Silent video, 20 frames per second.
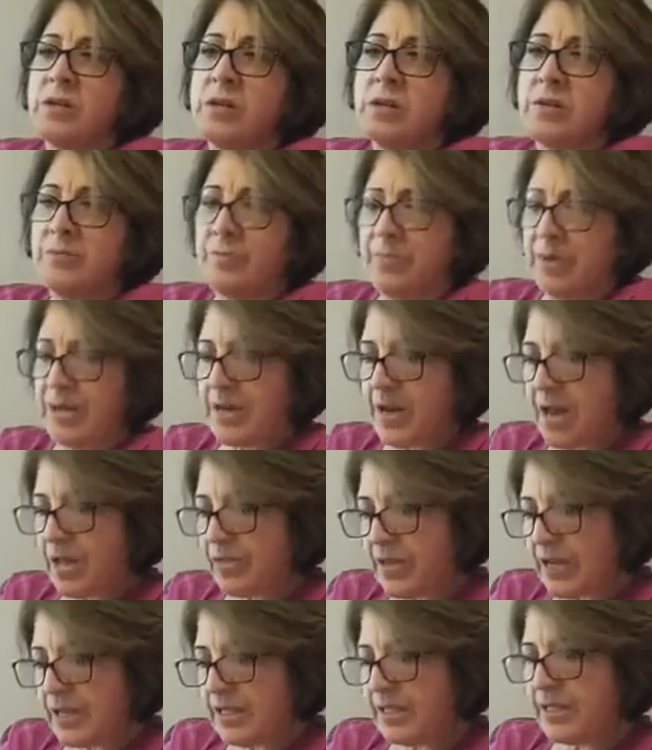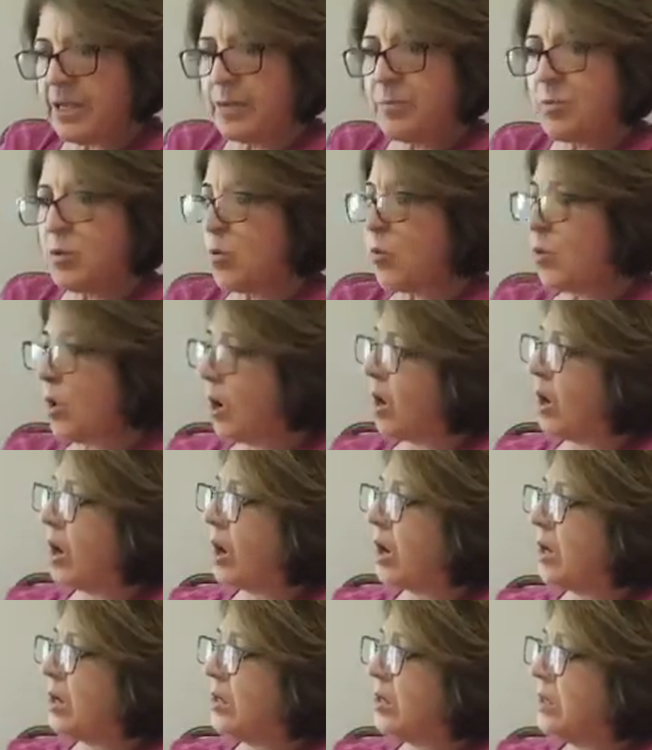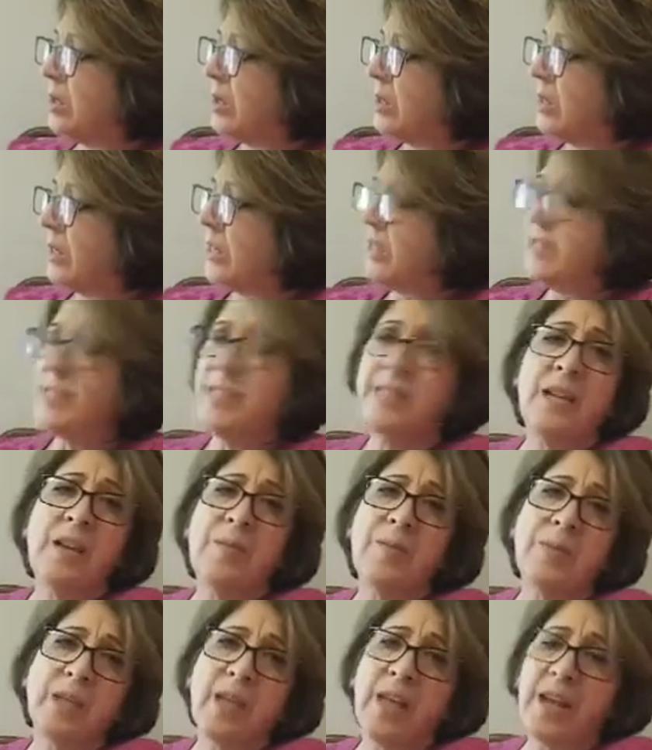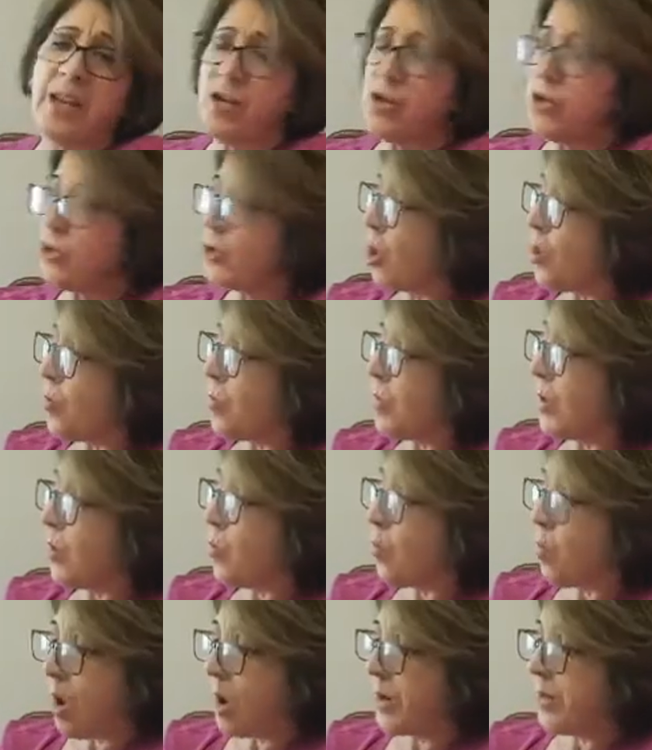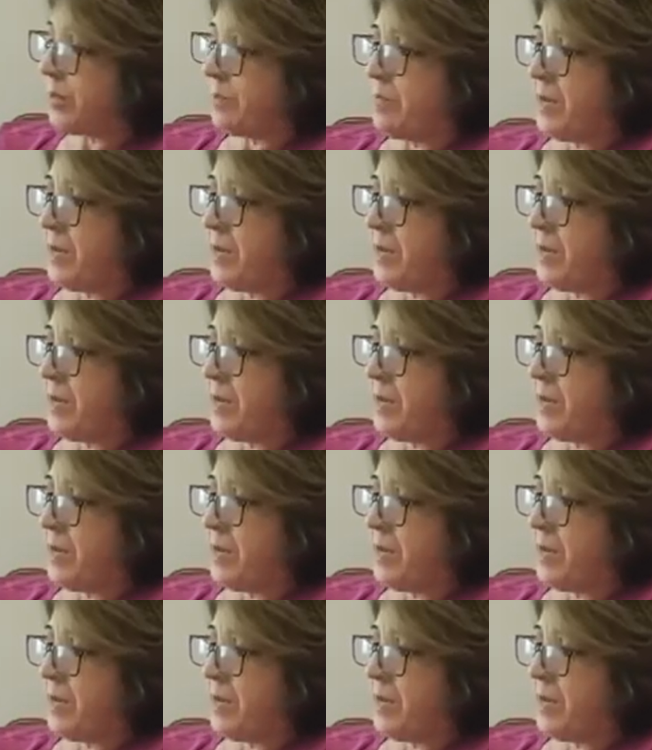but nothing seemed to work. It seemed like nobody wanted me